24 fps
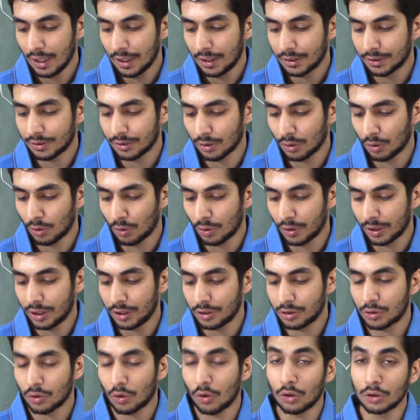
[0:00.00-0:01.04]
So
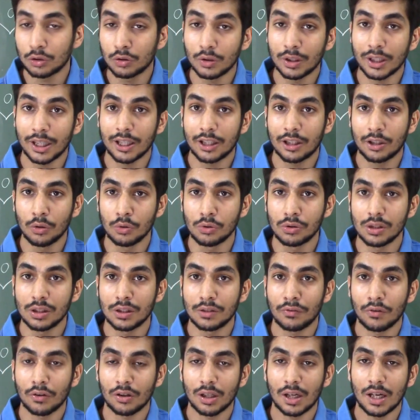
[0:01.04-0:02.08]
he used to also take
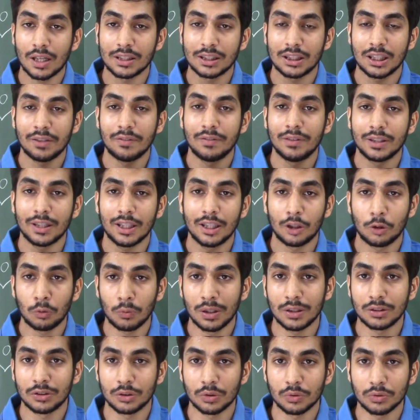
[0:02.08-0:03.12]
tuitions for class 11th and
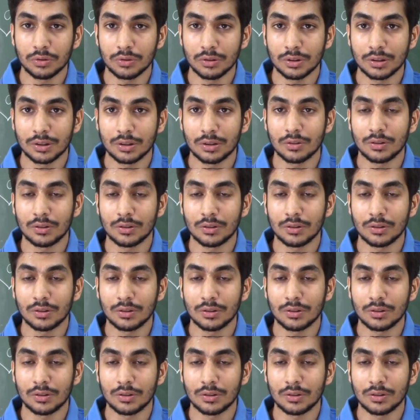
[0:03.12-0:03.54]
12th students.